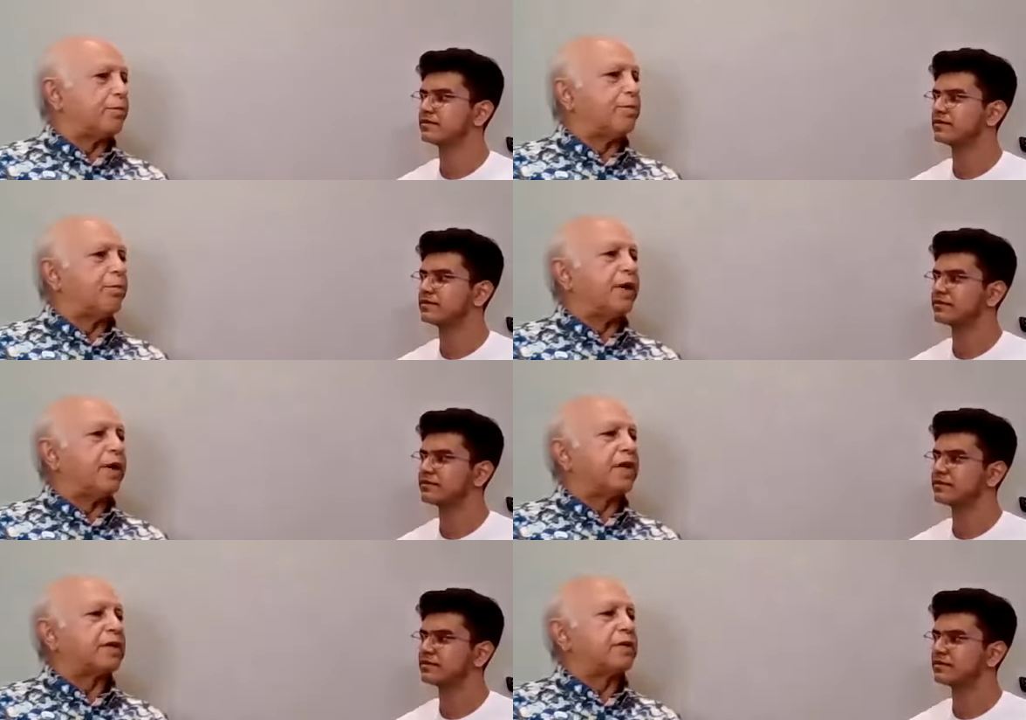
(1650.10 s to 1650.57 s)

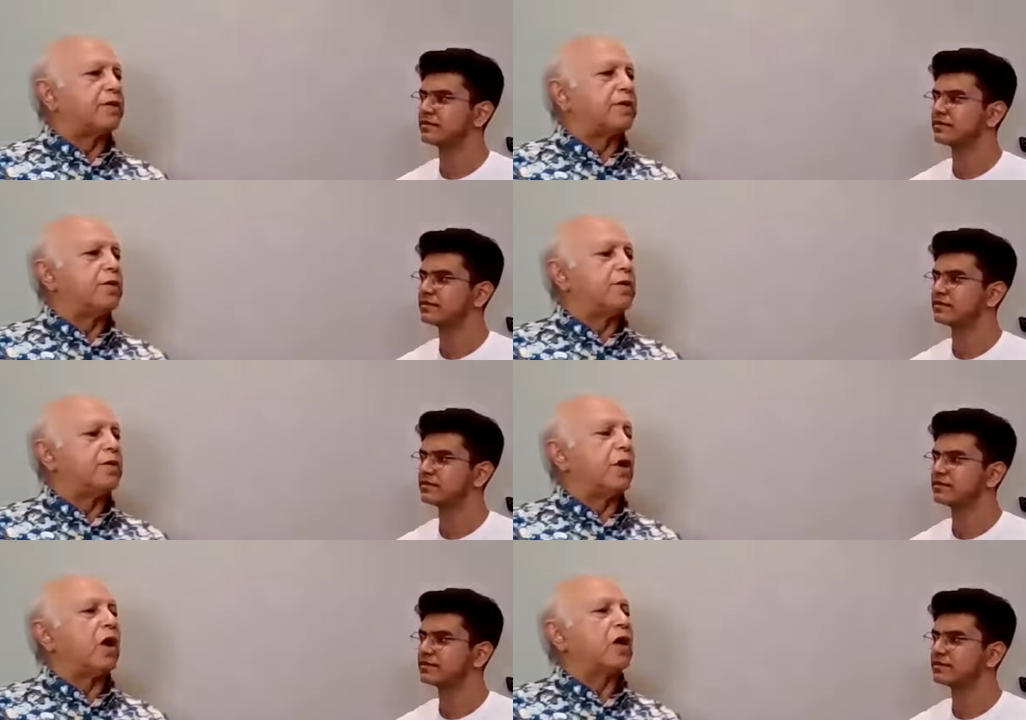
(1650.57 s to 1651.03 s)
Speaker 1: but
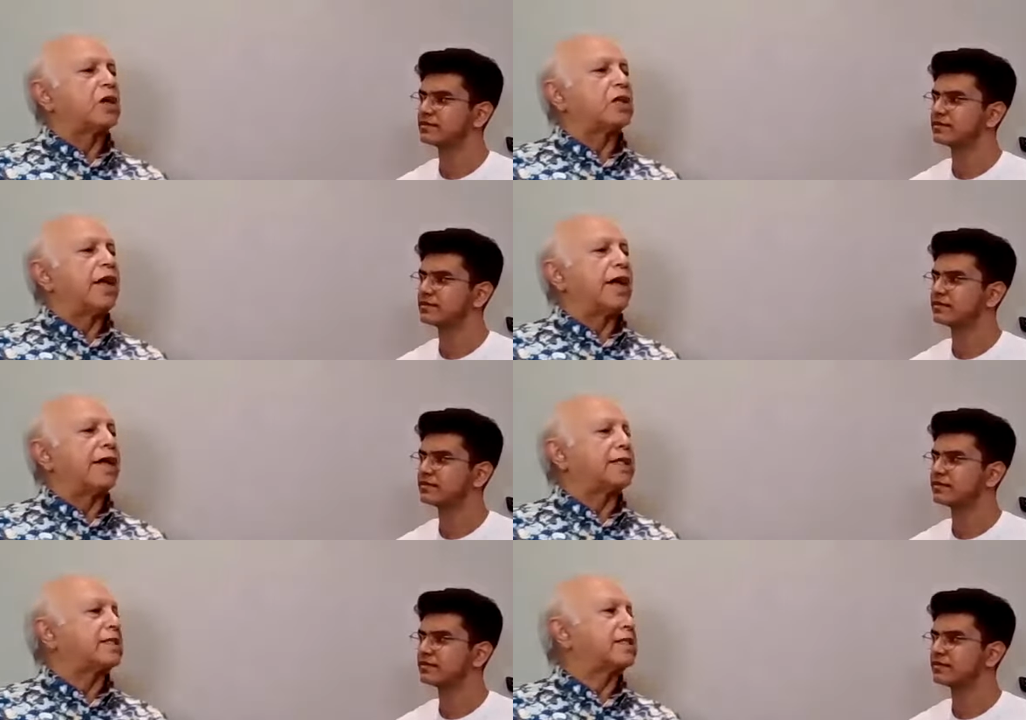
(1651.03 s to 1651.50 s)
not
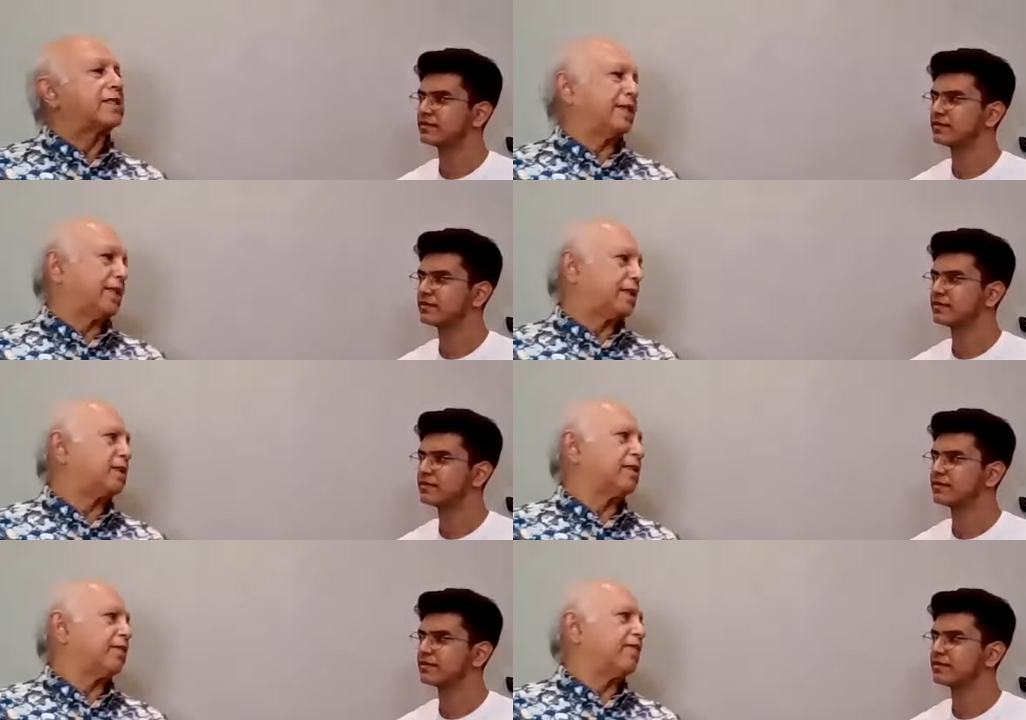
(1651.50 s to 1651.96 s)

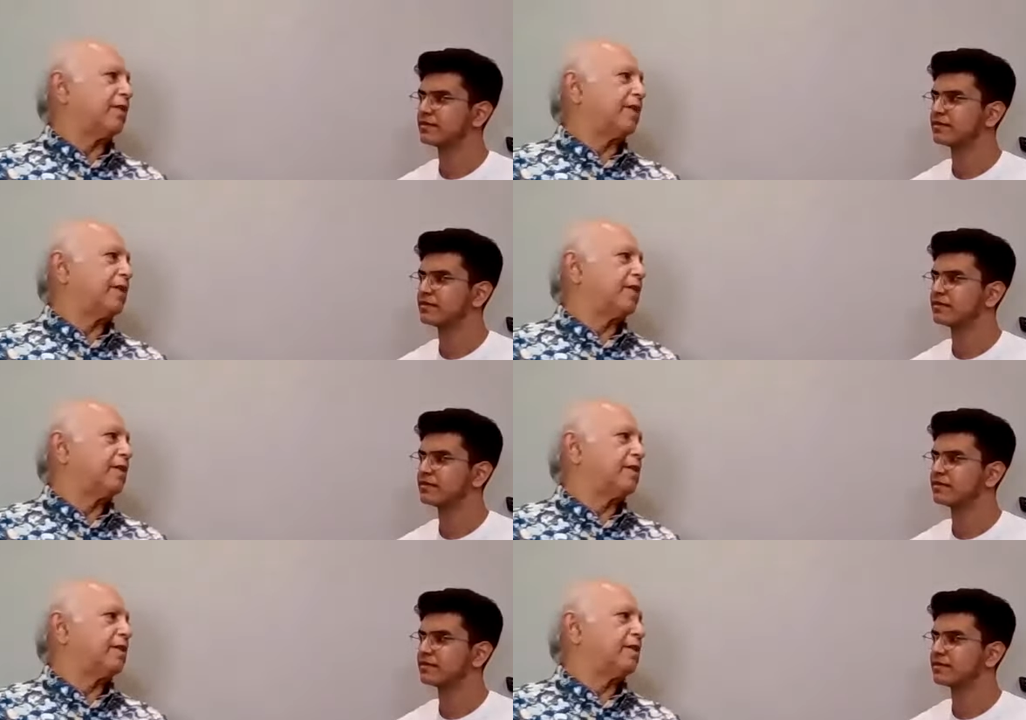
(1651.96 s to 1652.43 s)

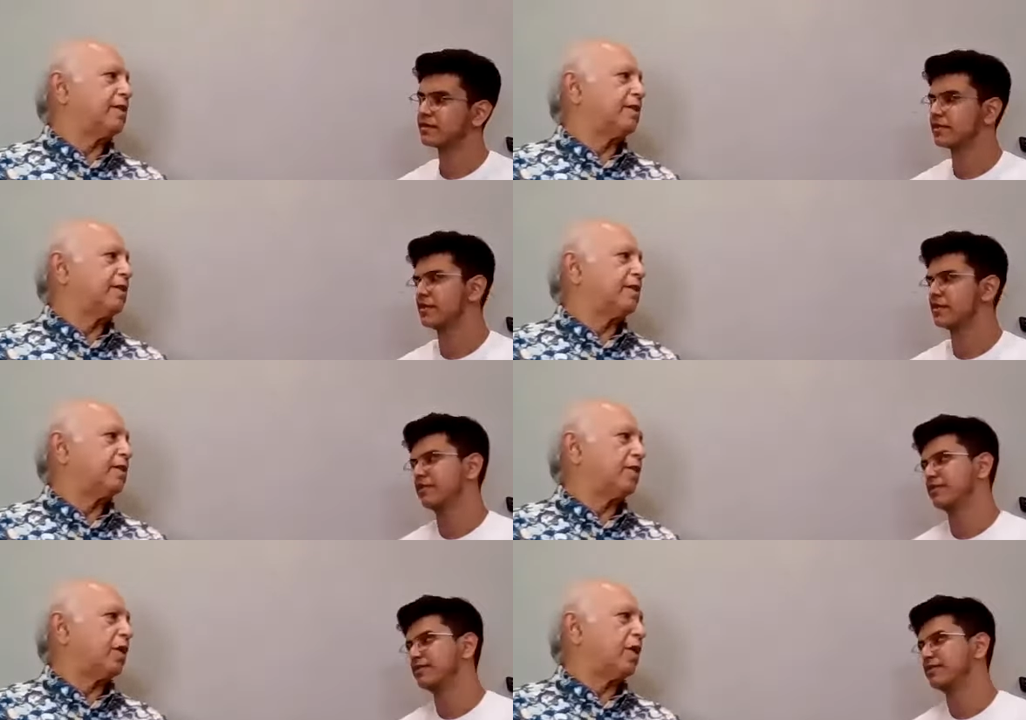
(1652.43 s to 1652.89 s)
excessively.
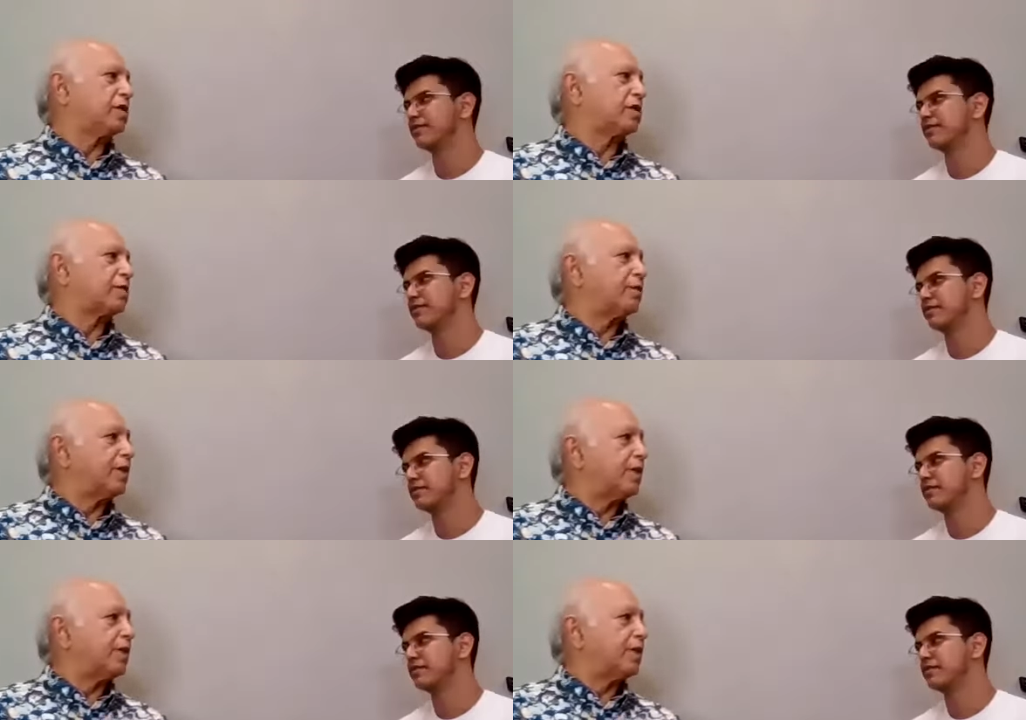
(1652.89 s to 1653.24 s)
Not